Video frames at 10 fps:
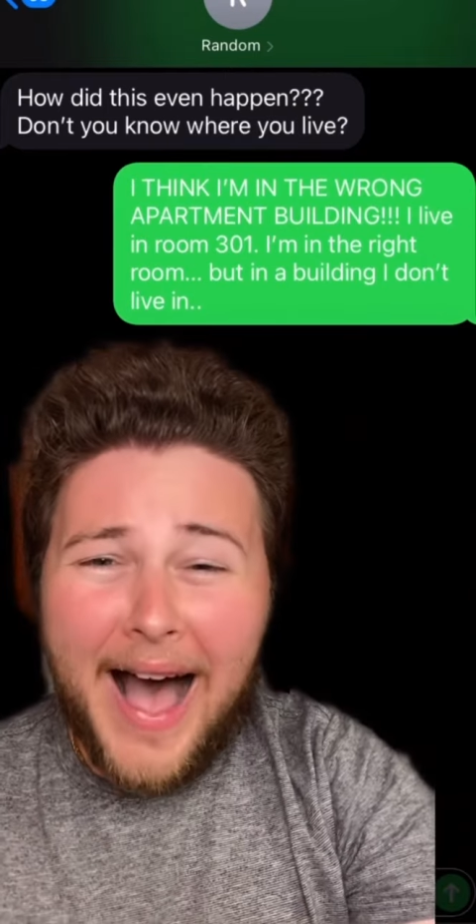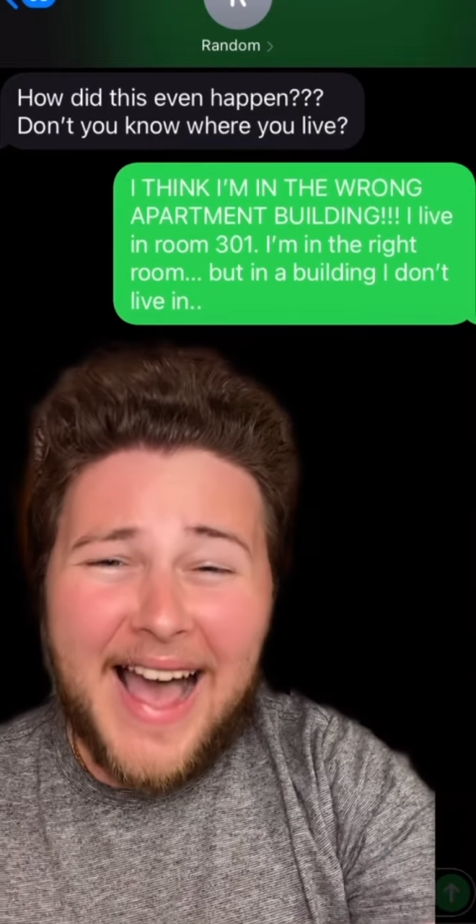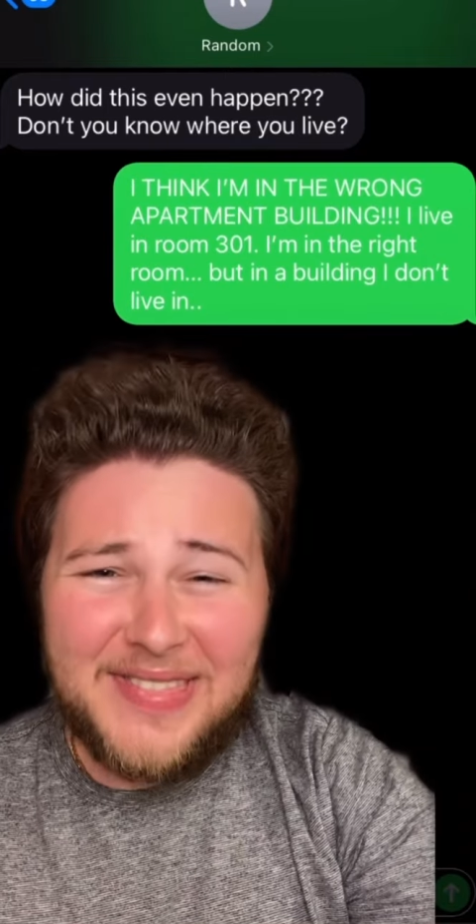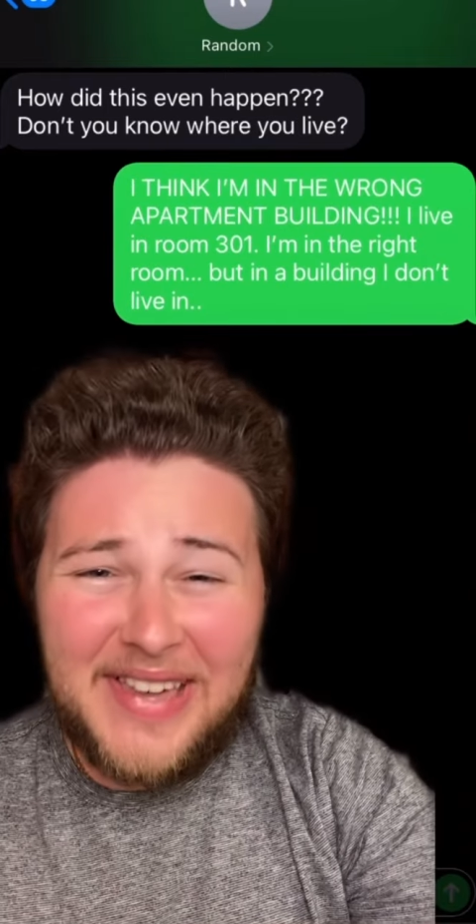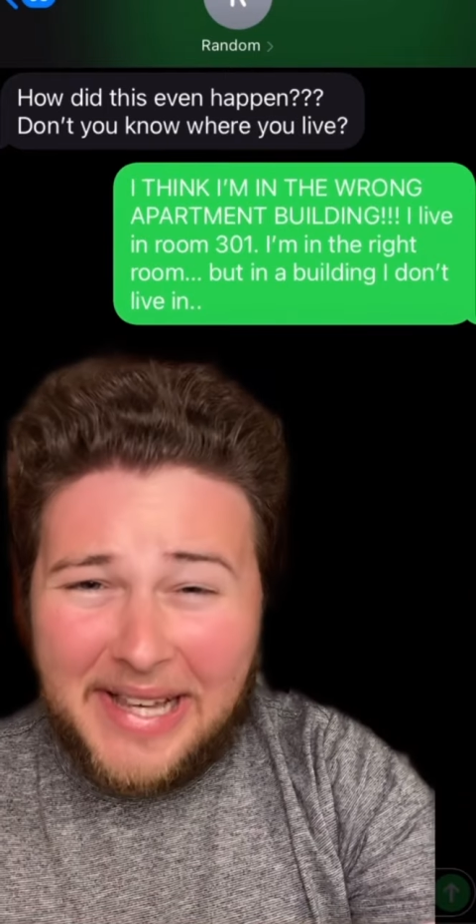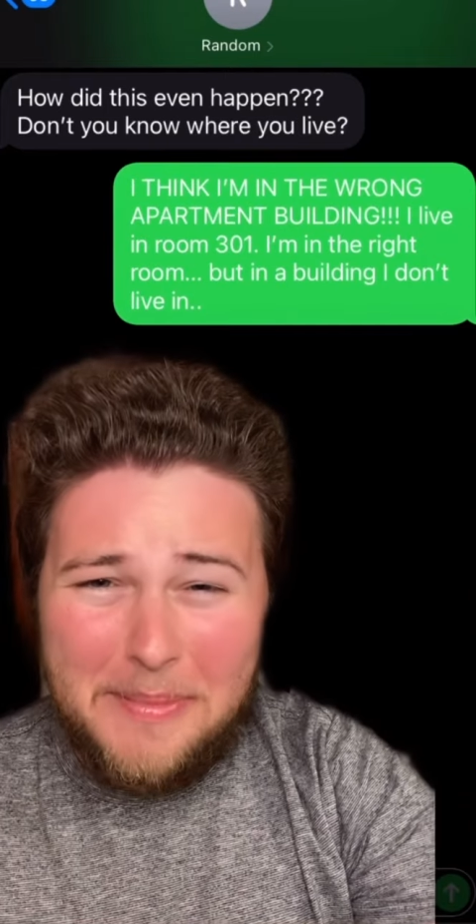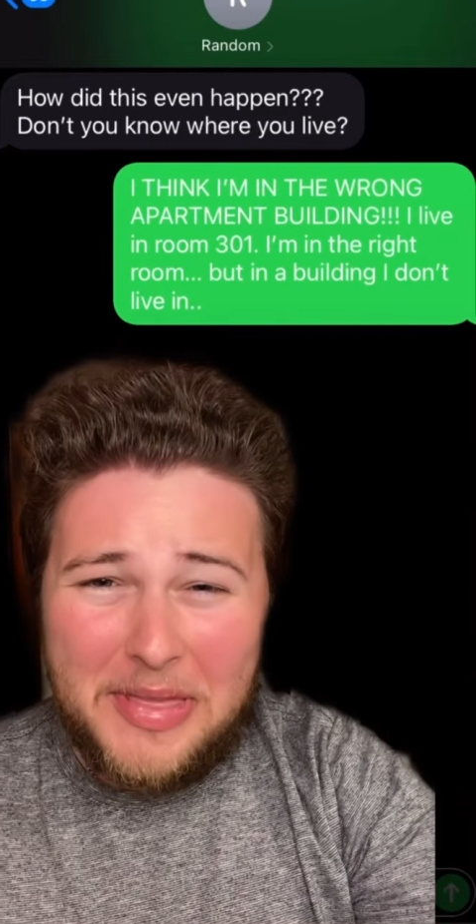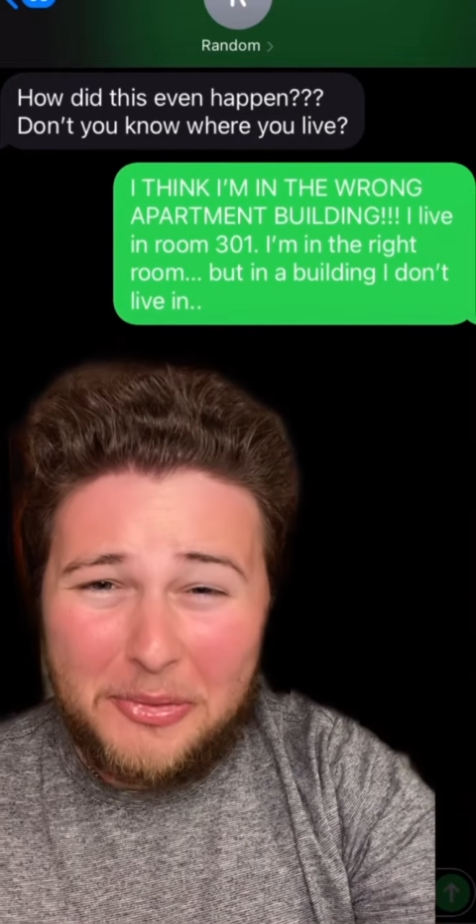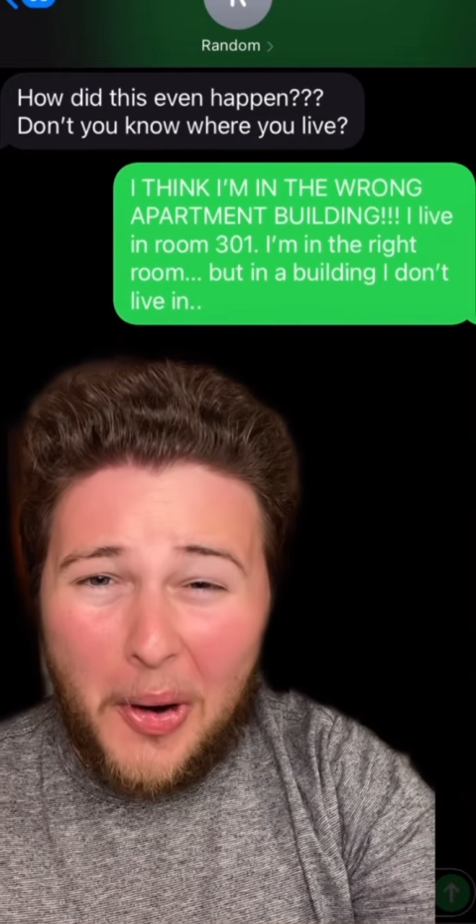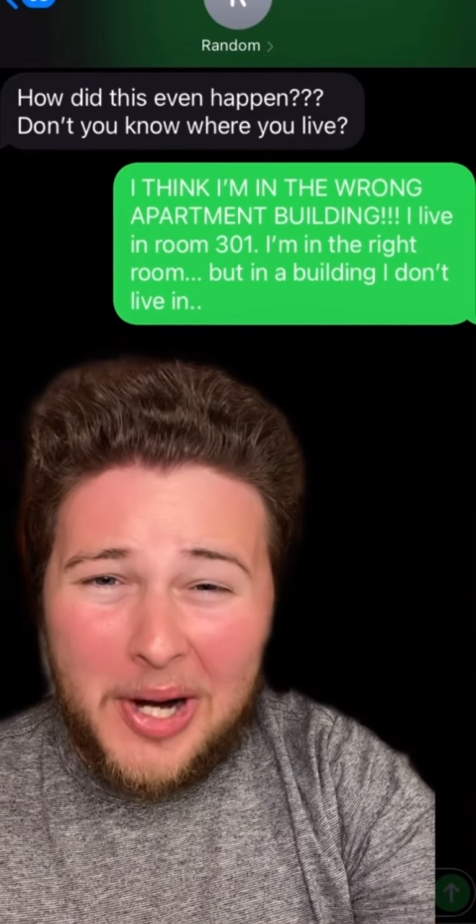I think I'm
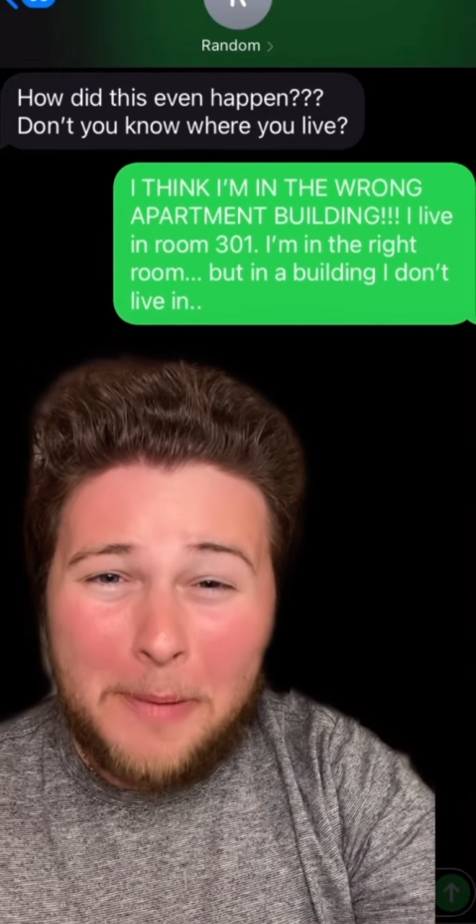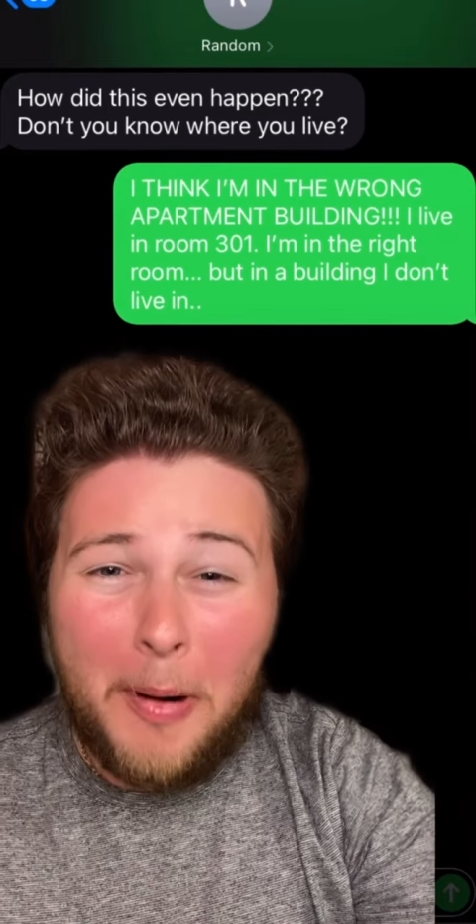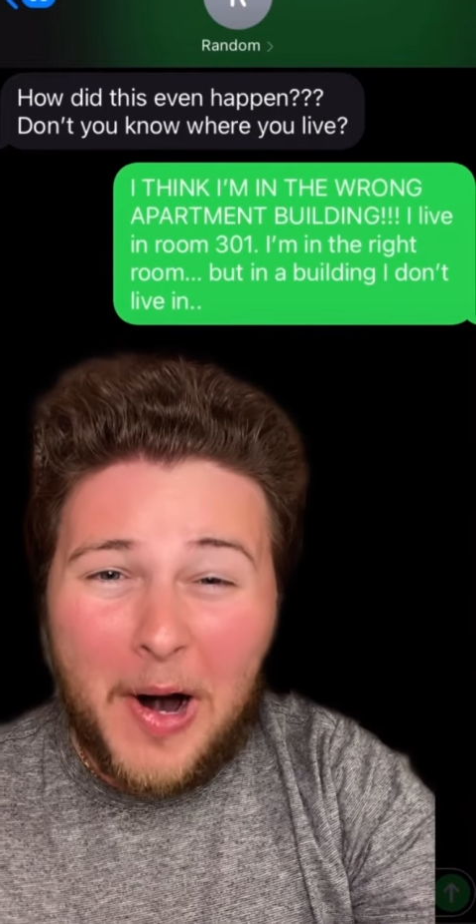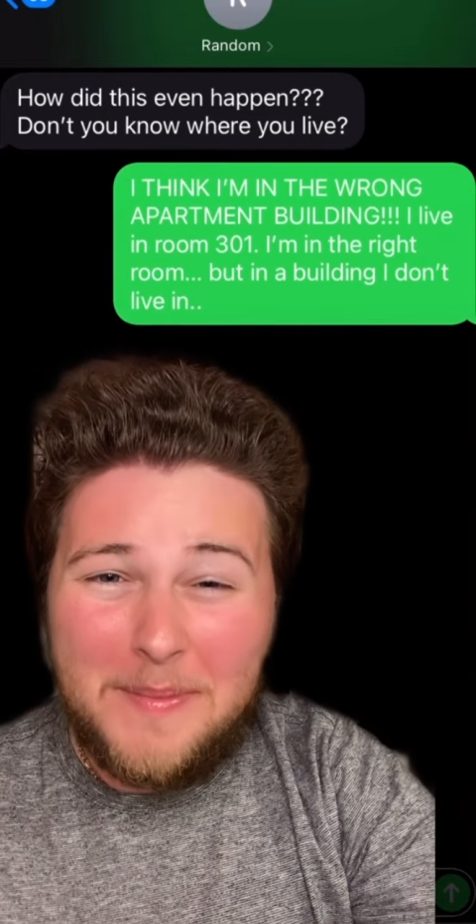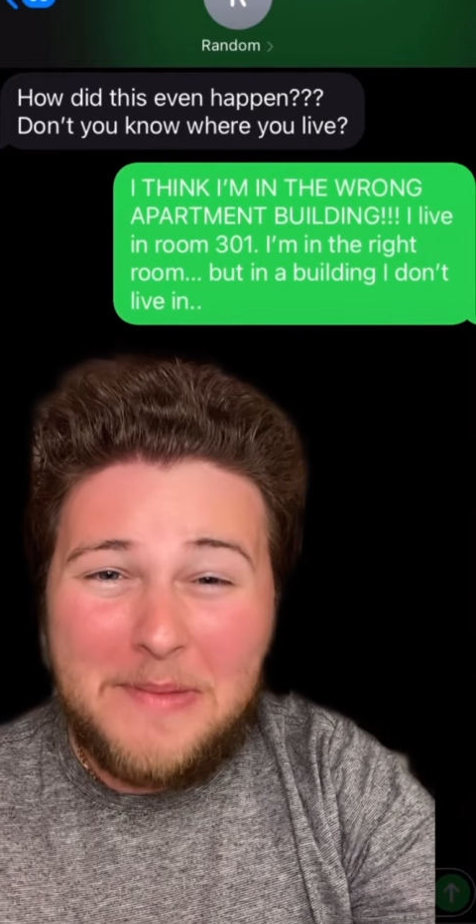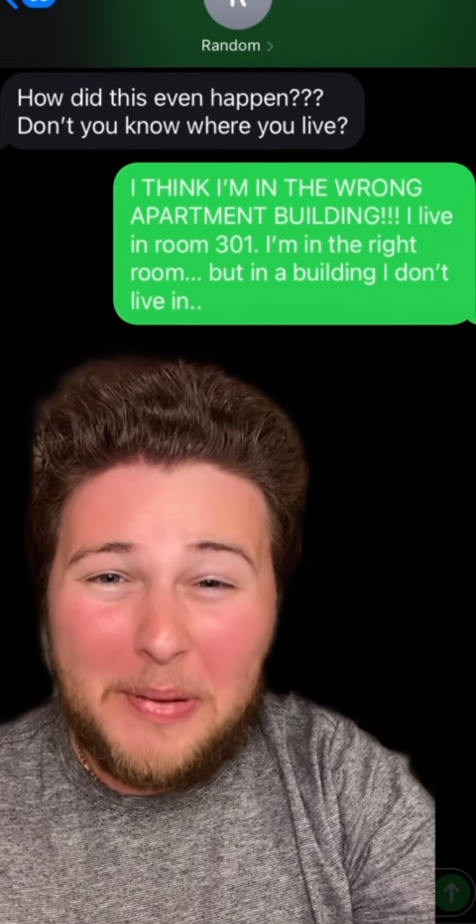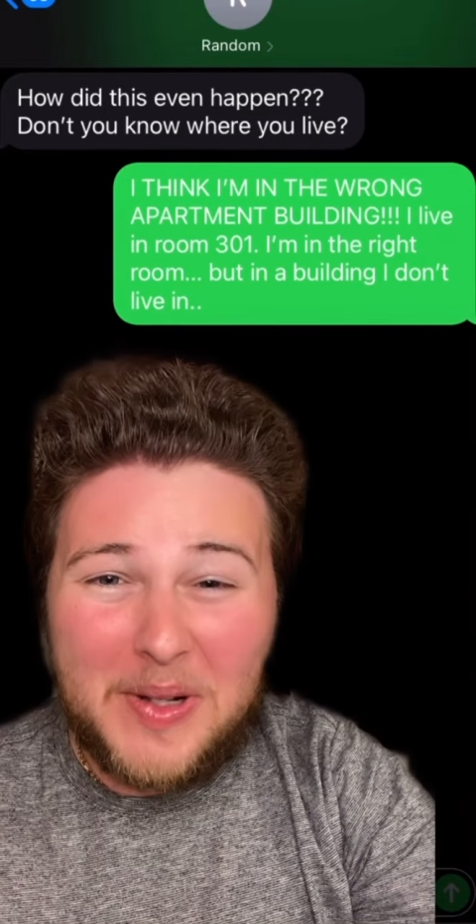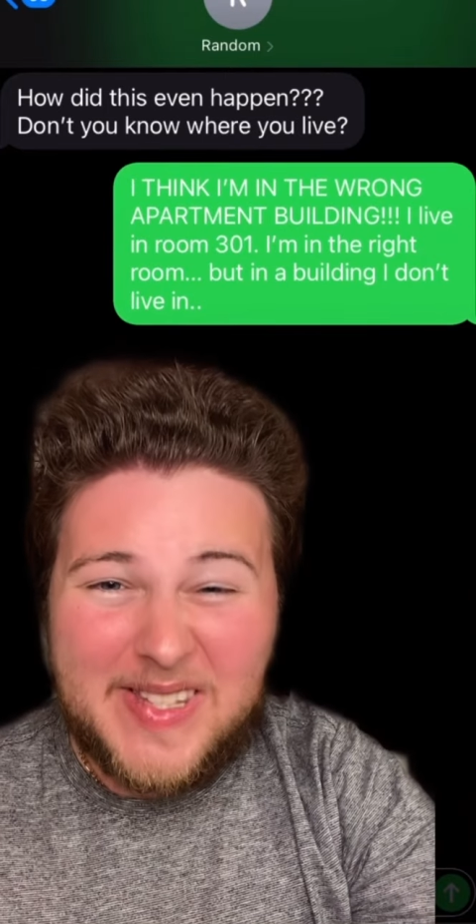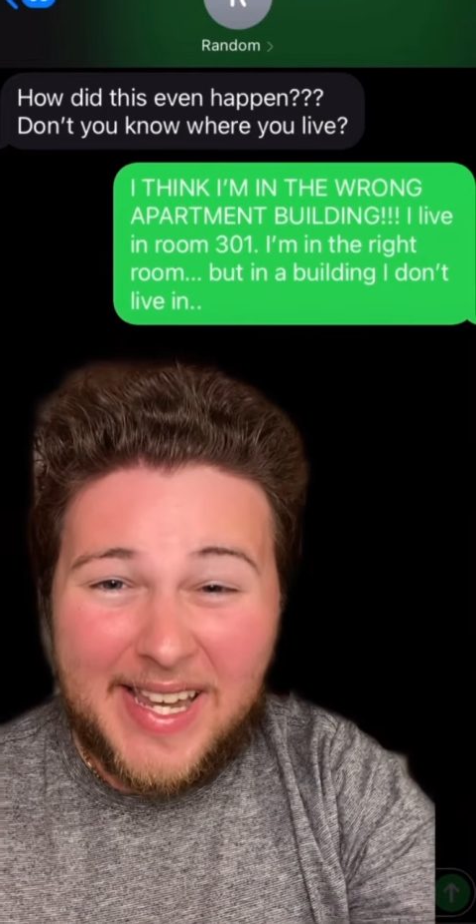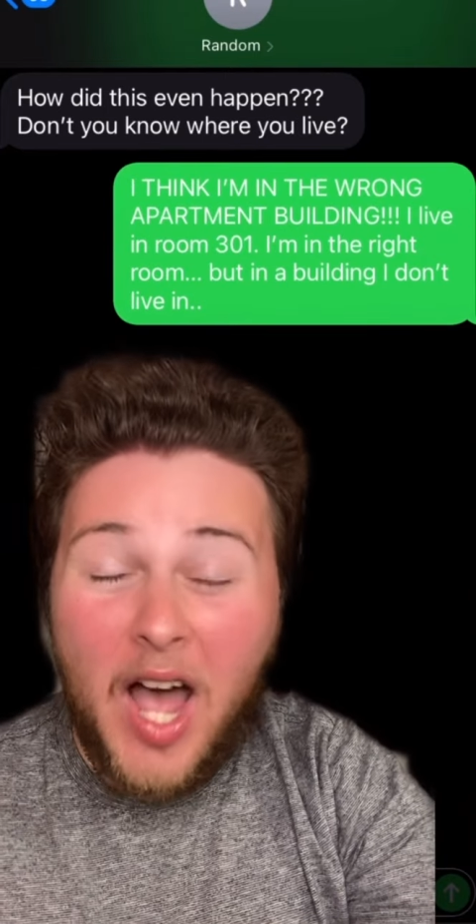in the wrong apartment
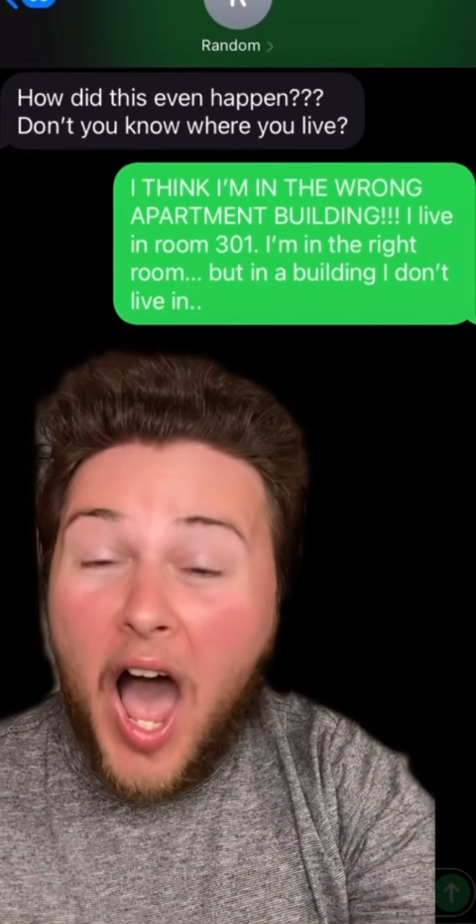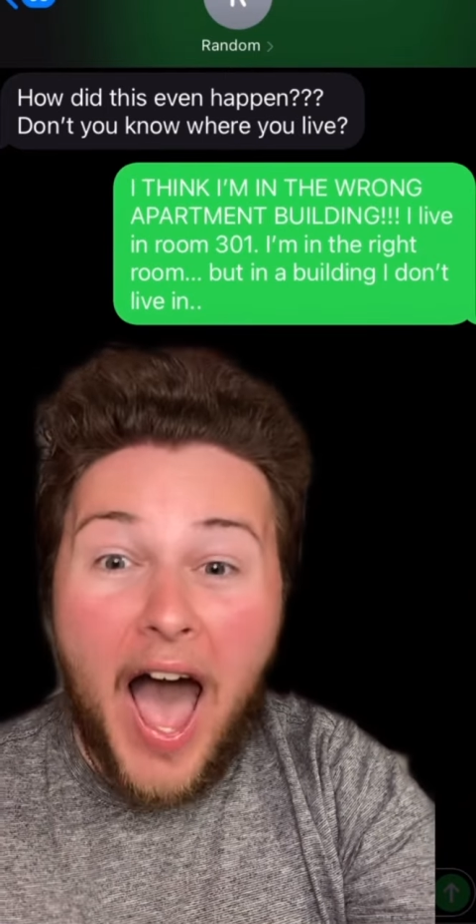building.